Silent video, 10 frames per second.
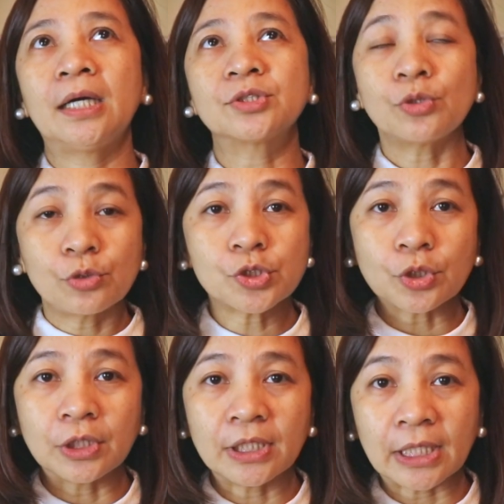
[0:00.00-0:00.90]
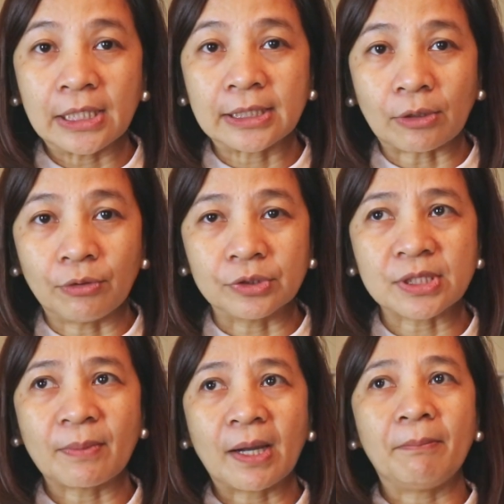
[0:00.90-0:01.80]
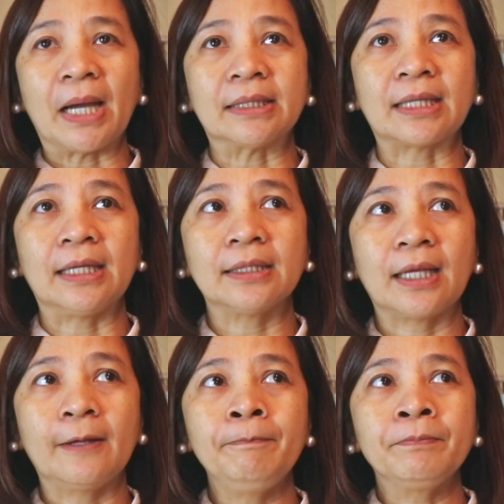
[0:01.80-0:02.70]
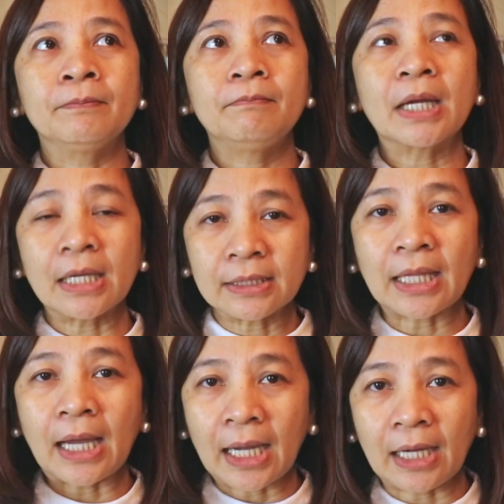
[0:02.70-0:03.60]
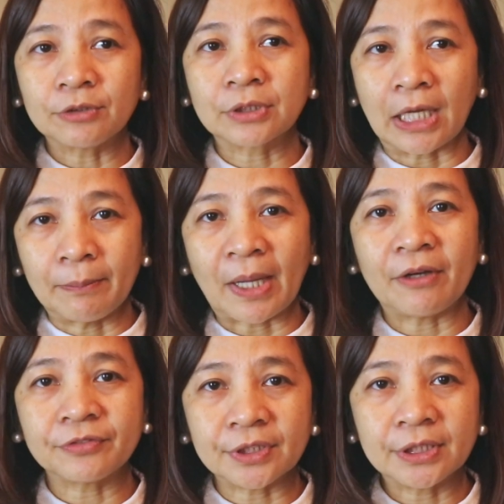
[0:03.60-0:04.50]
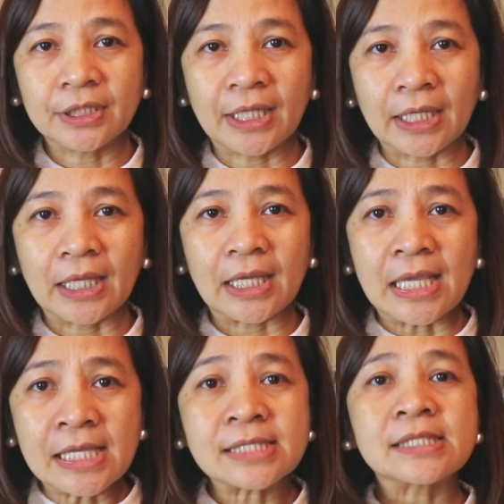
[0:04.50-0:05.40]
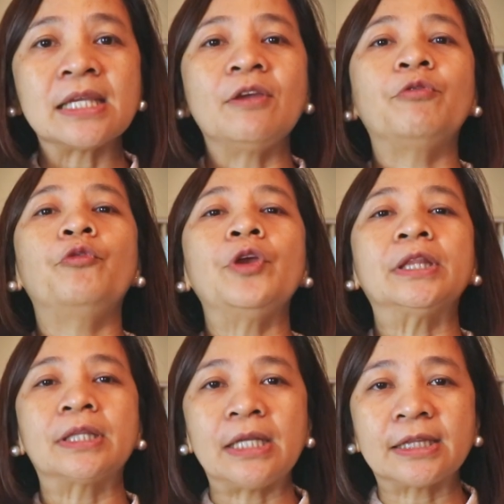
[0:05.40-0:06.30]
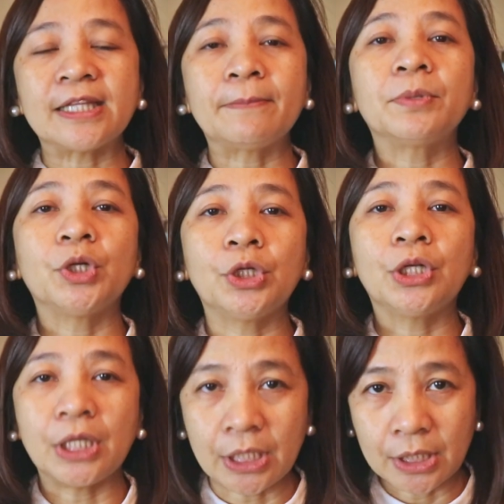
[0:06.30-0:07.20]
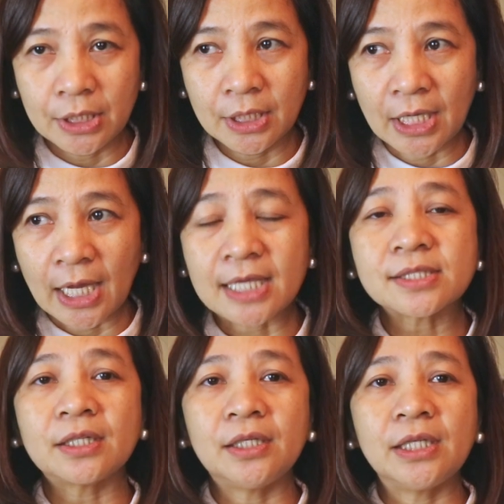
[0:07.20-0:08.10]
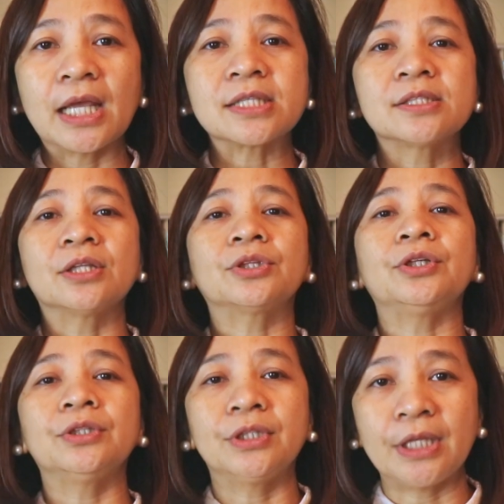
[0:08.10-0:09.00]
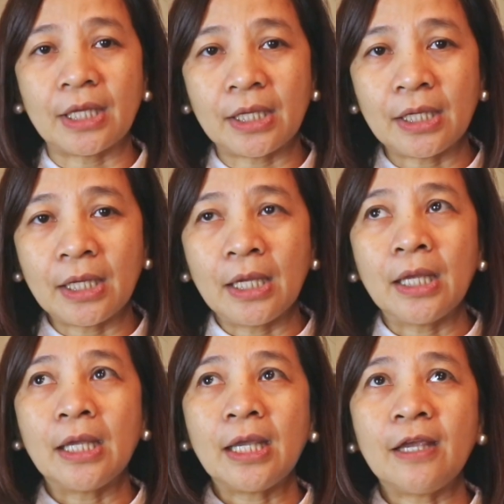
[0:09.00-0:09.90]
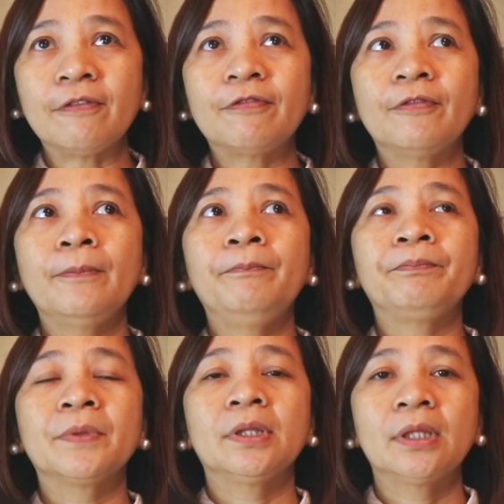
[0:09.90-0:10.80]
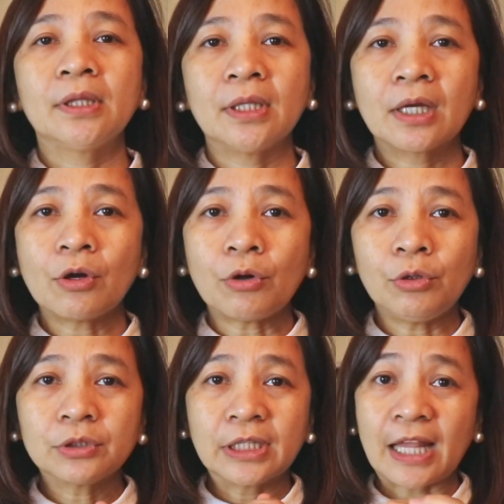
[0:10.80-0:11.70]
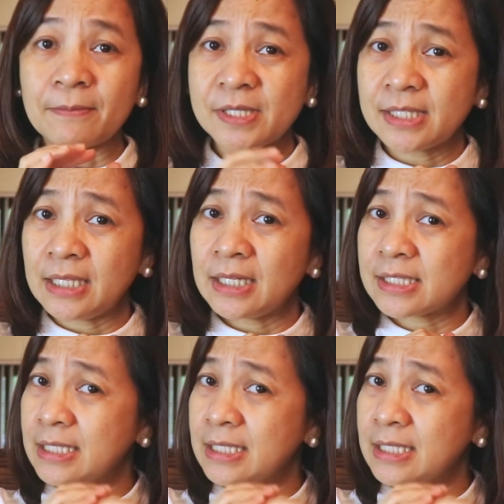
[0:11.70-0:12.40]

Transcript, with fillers: solution na nakita ko sa mga bata na maganda ang outcome after the dengue is if we treat them early. as early as the third day. If nagko-cold clammy skin na